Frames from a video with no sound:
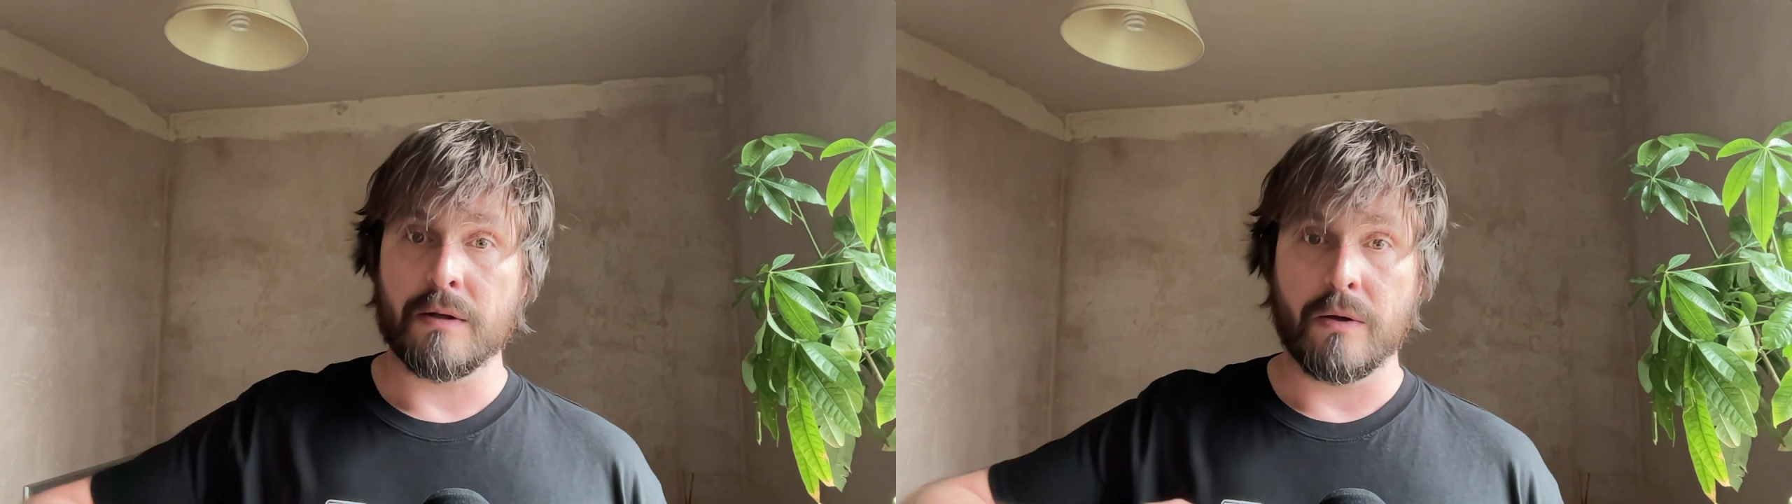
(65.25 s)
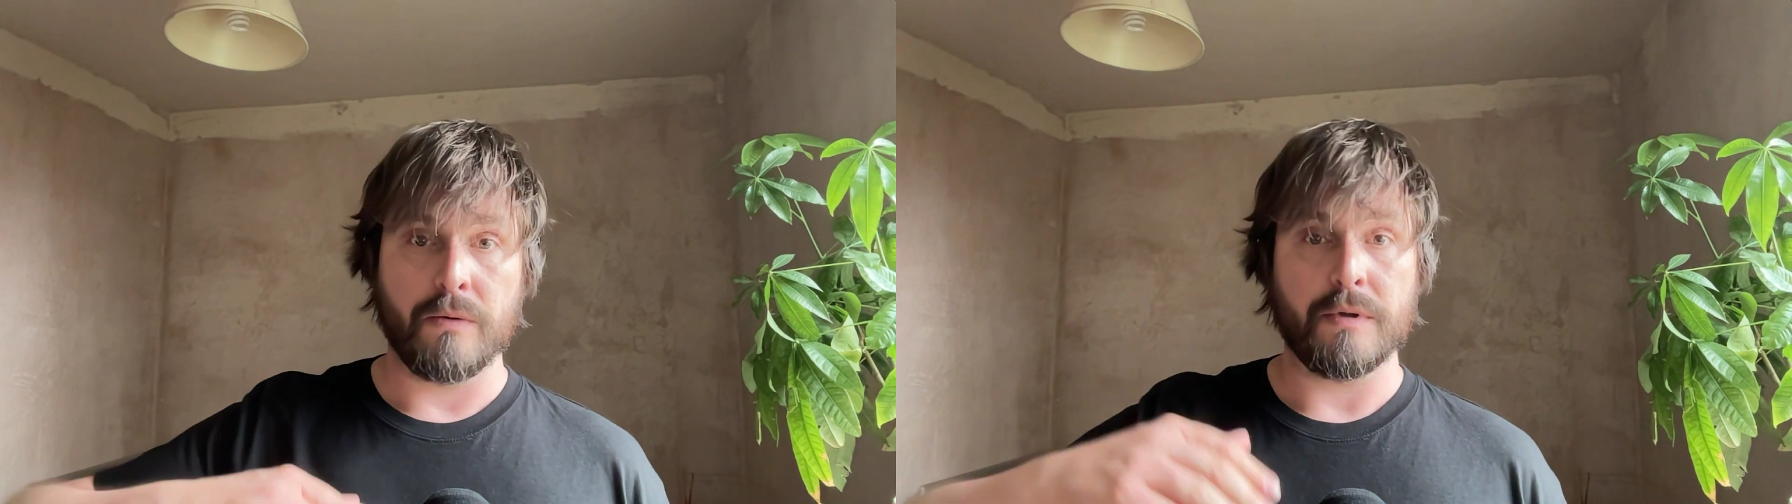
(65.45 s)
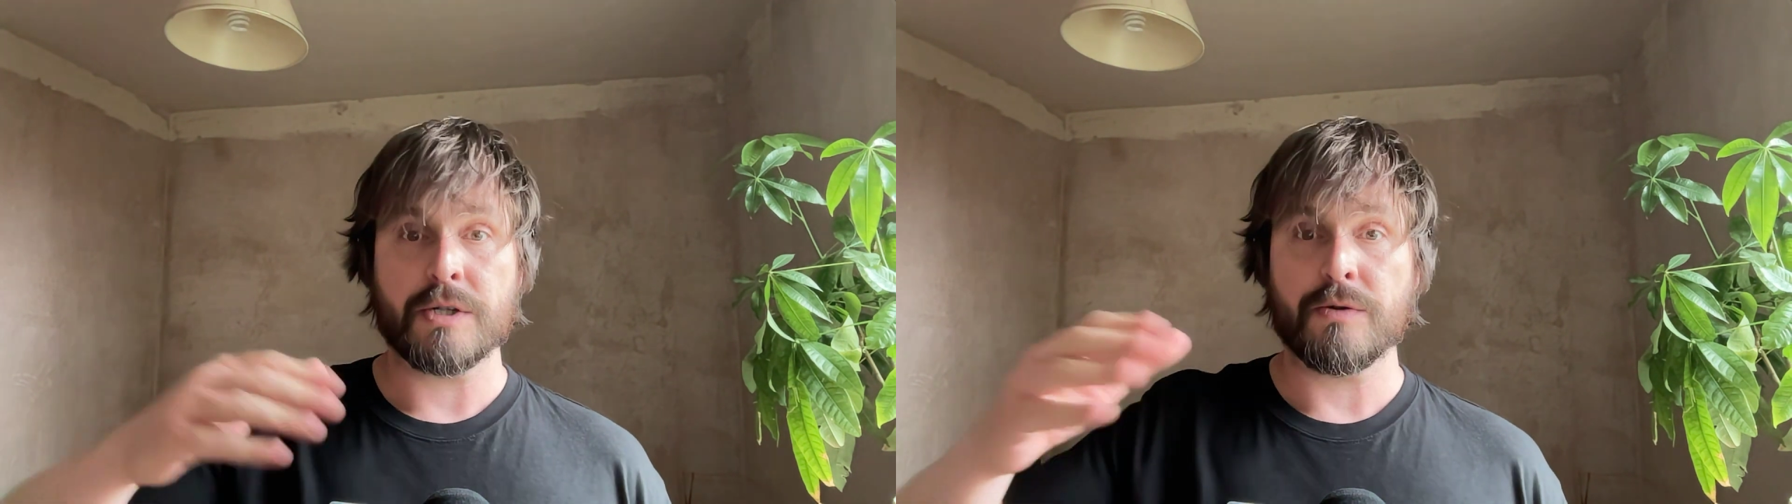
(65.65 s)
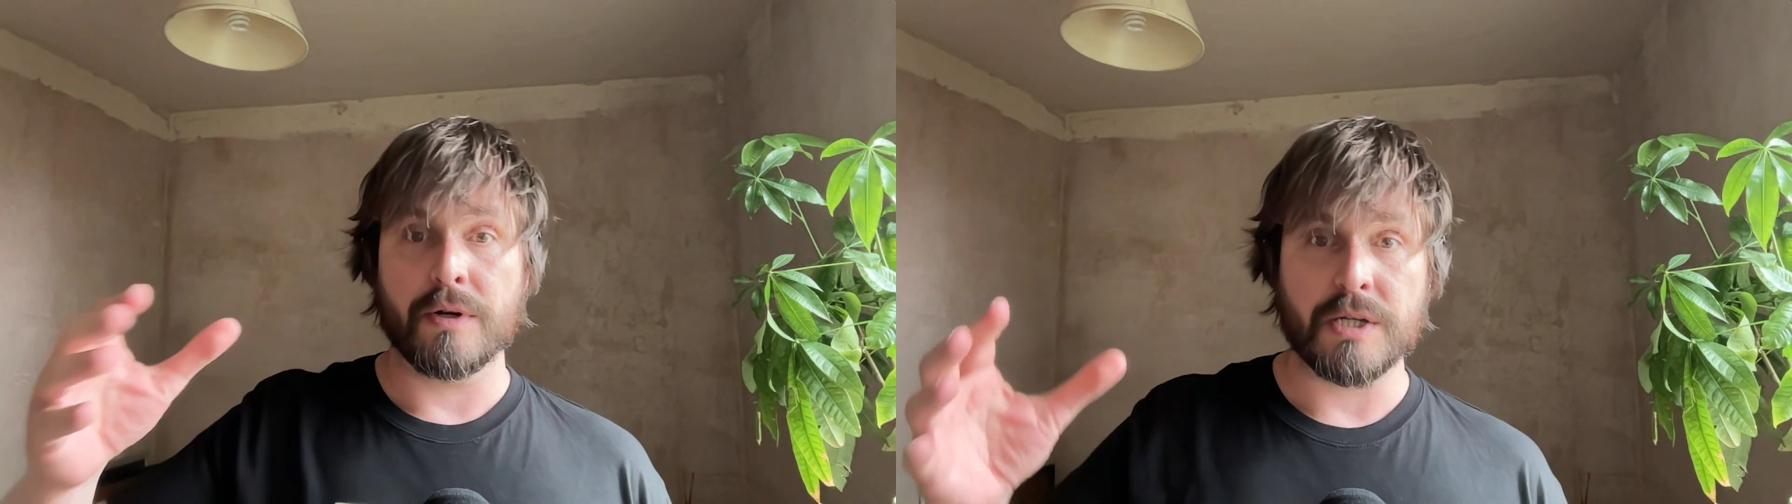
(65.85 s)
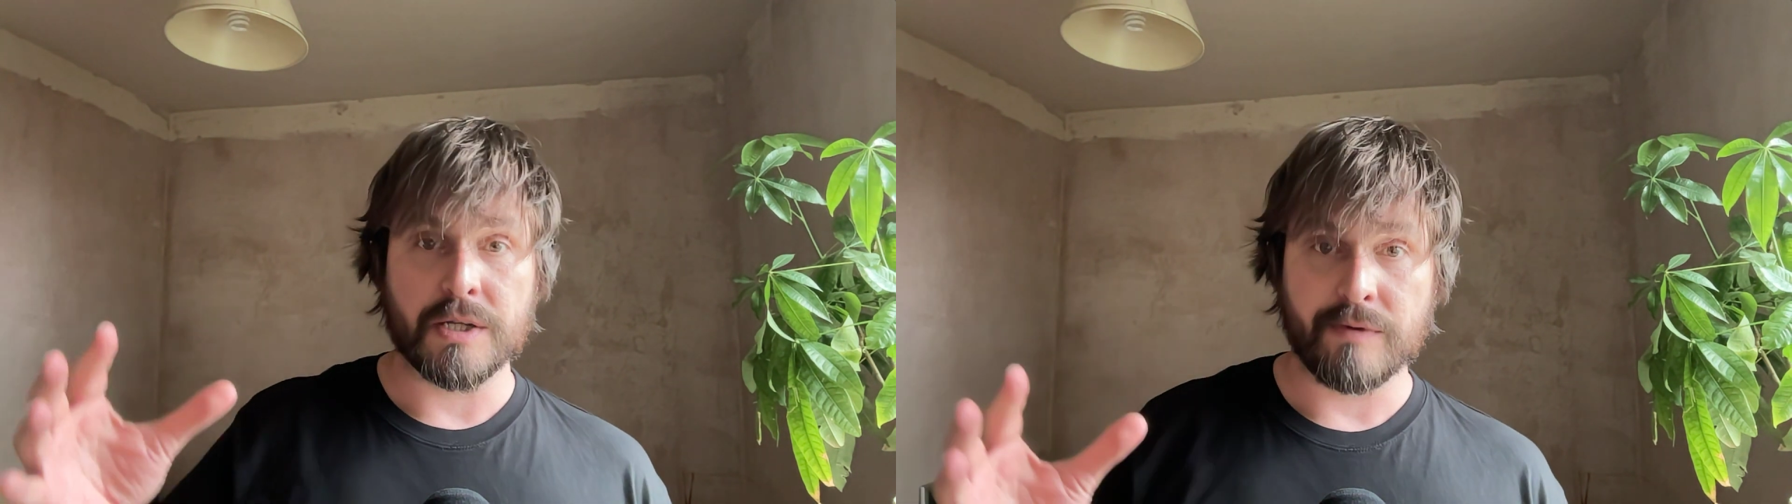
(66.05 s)
know the
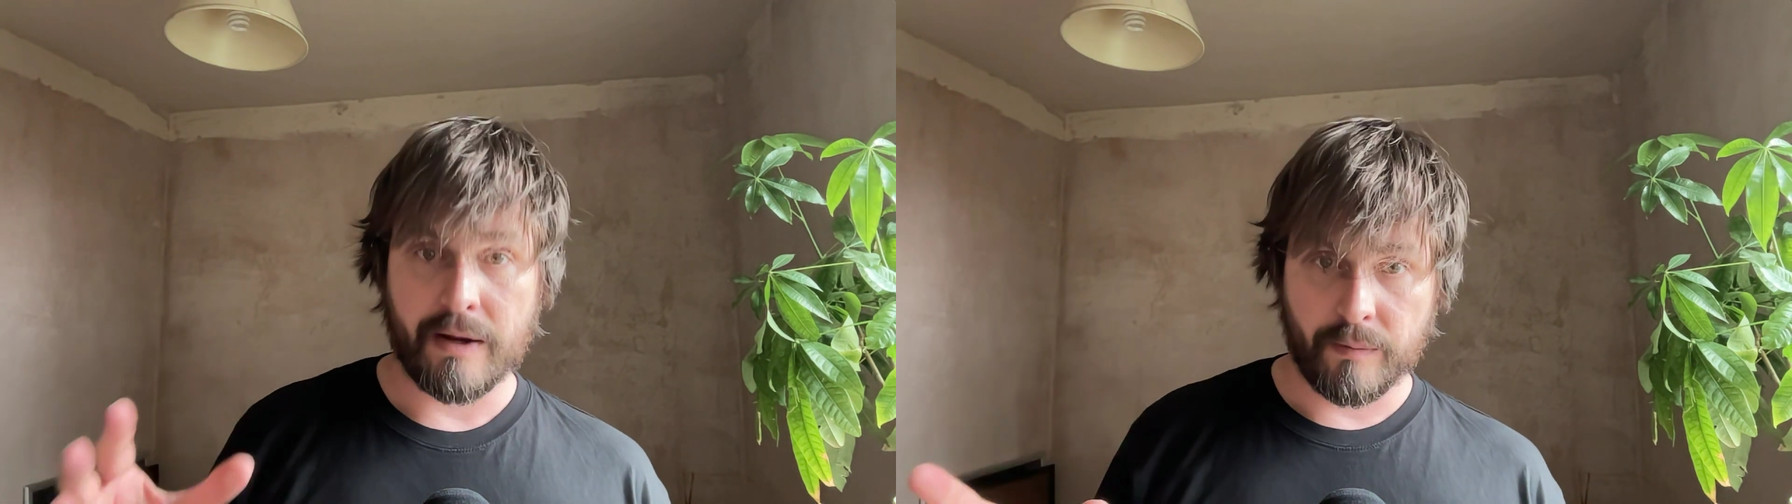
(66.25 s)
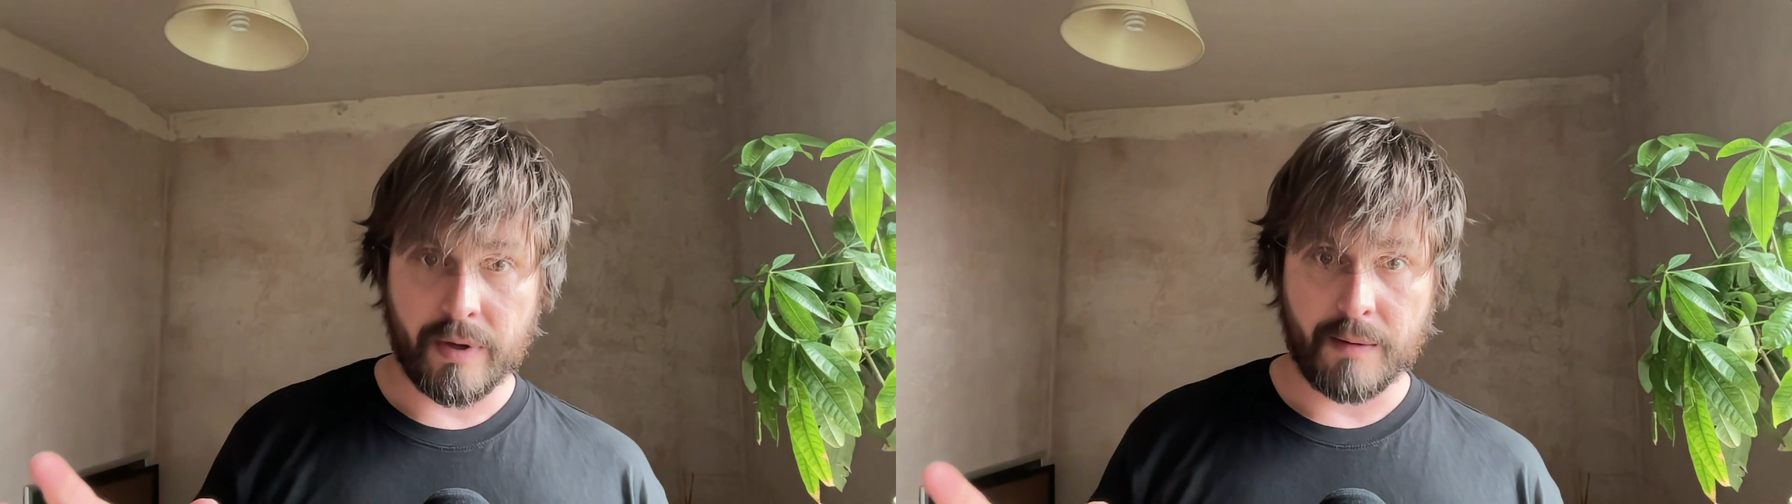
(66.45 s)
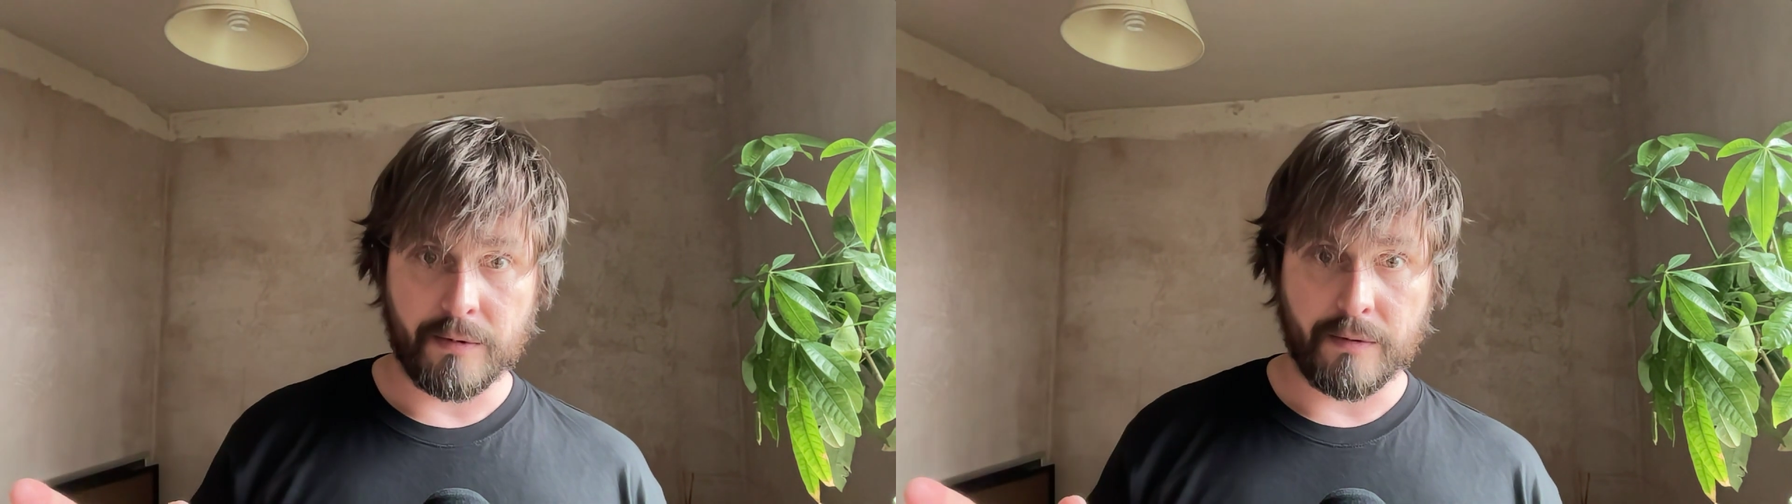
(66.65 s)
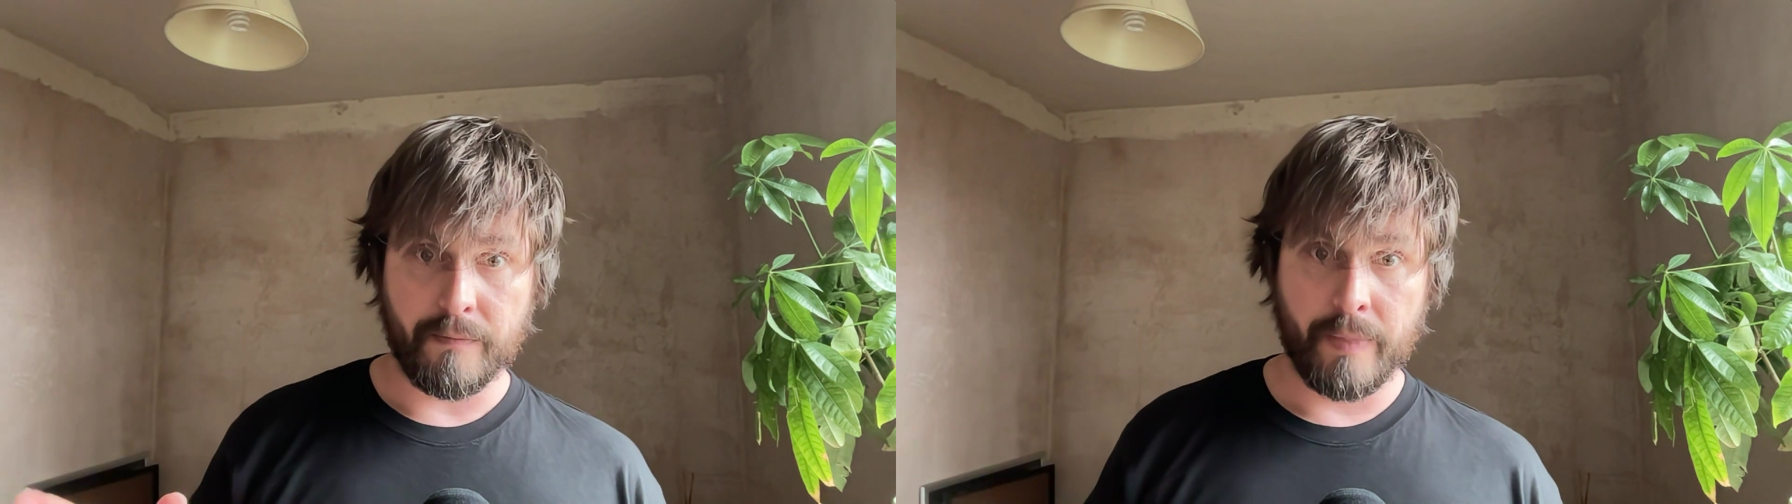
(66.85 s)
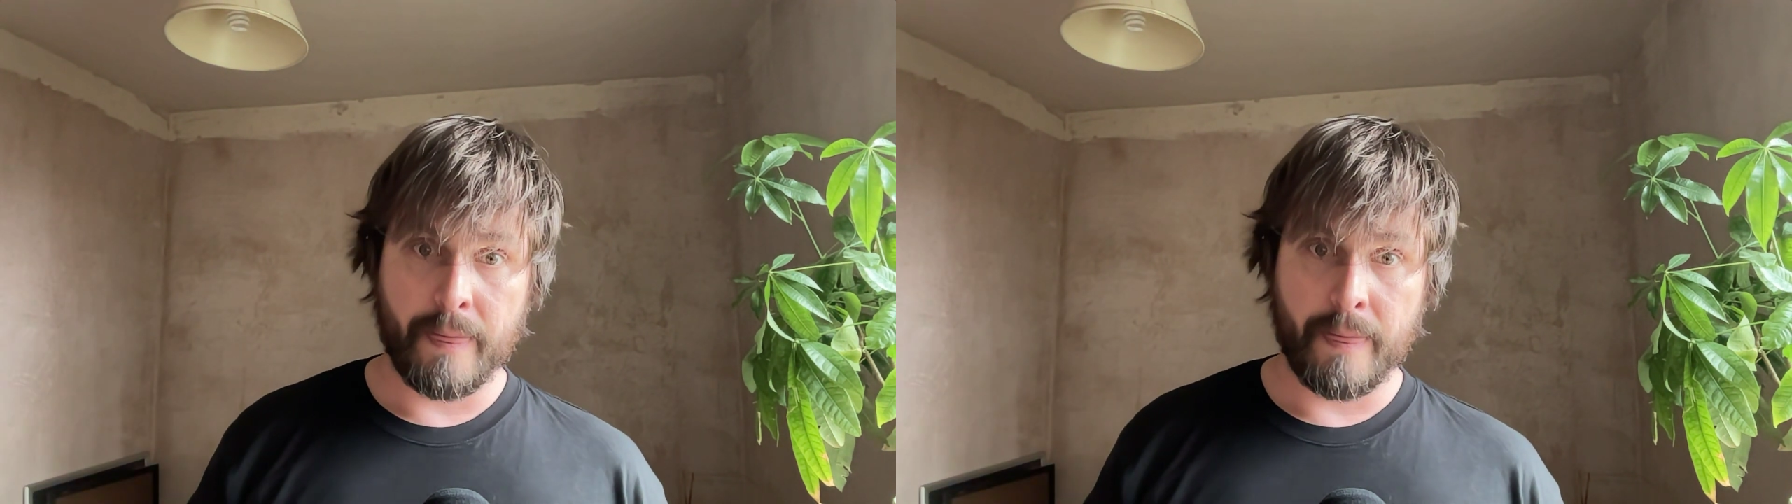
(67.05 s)
structures around people,